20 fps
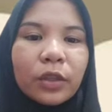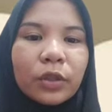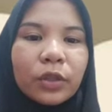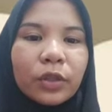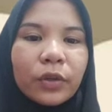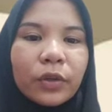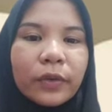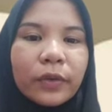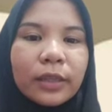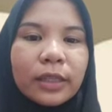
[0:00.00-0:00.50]
to
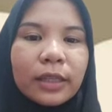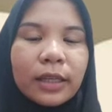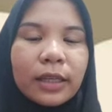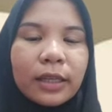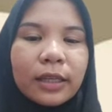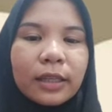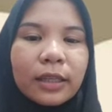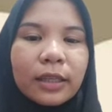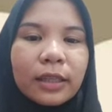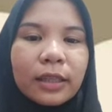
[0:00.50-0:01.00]
create
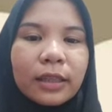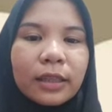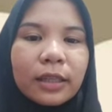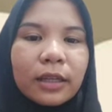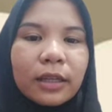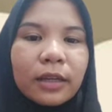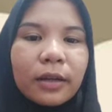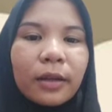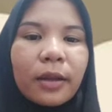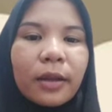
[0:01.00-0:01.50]
an
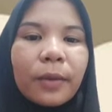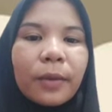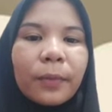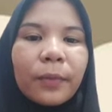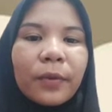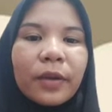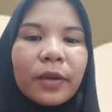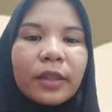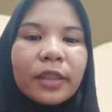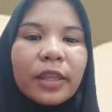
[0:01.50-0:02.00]

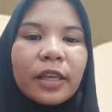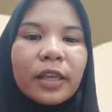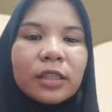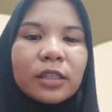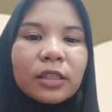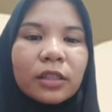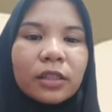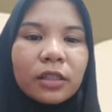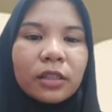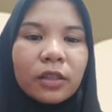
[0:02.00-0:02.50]

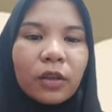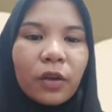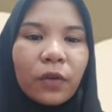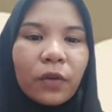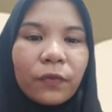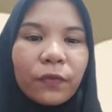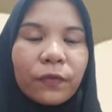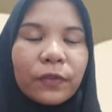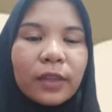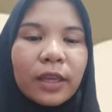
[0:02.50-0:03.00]
interpretation of
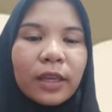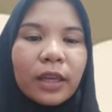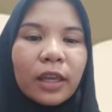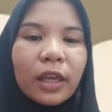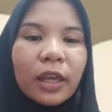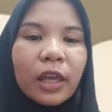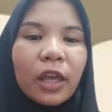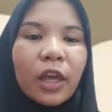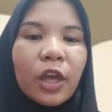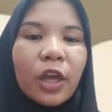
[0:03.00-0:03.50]

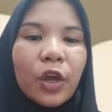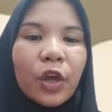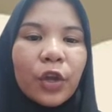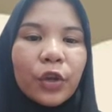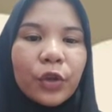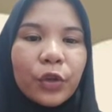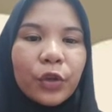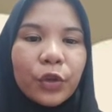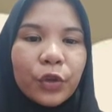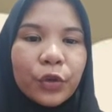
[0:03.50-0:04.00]
the
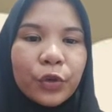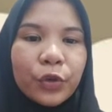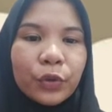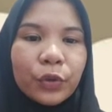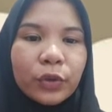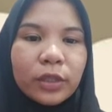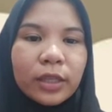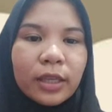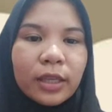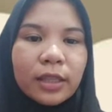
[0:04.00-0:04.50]

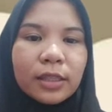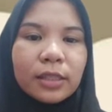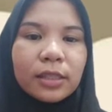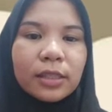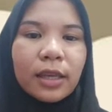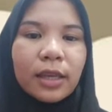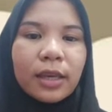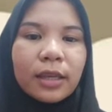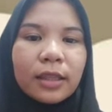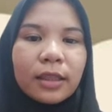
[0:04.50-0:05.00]
duties
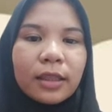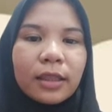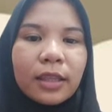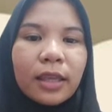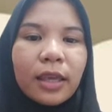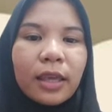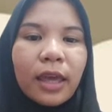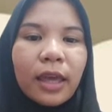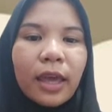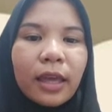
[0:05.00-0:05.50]
and
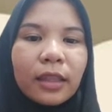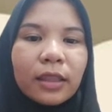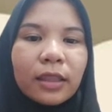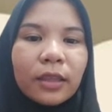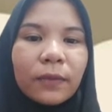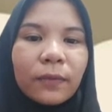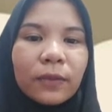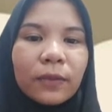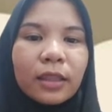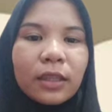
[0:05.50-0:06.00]
the
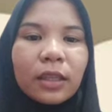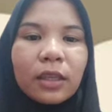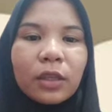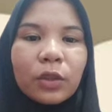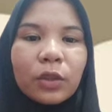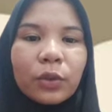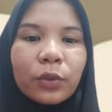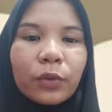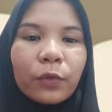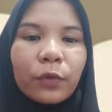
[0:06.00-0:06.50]
activity
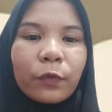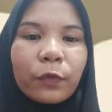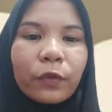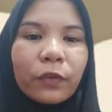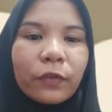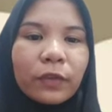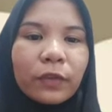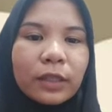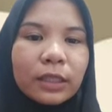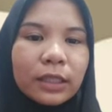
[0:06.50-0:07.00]
to
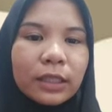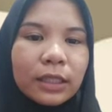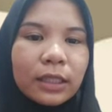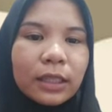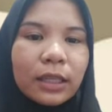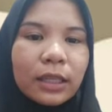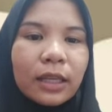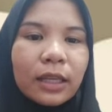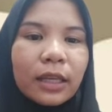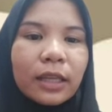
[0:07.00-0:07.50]
vividly
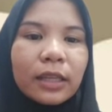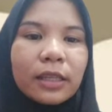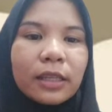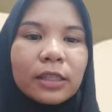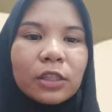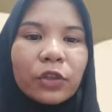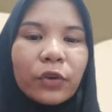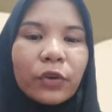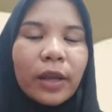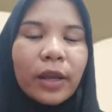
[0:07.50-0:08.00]

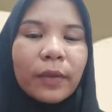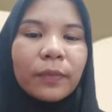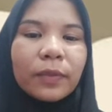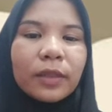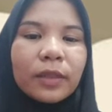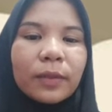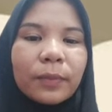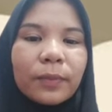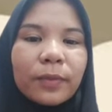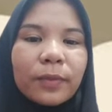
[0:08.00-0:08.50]
describe
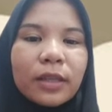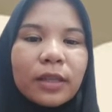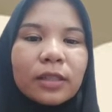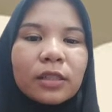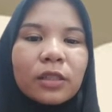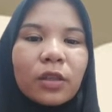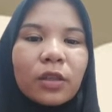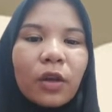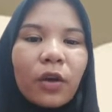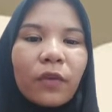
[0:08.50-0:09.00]
the
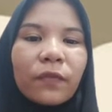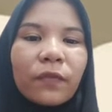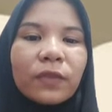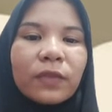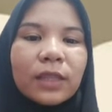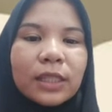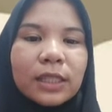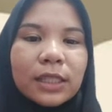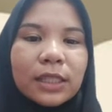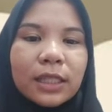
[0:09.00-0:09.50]
means of
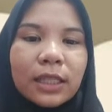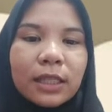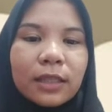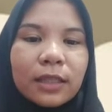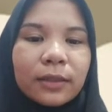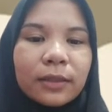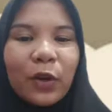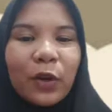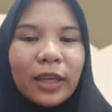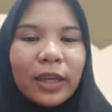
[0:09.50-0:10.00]
teaching.
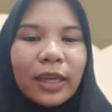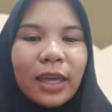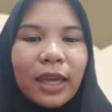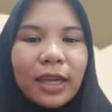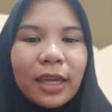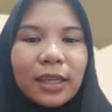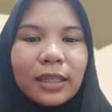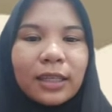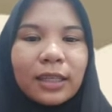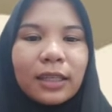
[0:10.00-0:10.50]

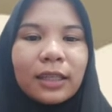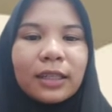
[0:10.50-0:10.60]
Okay,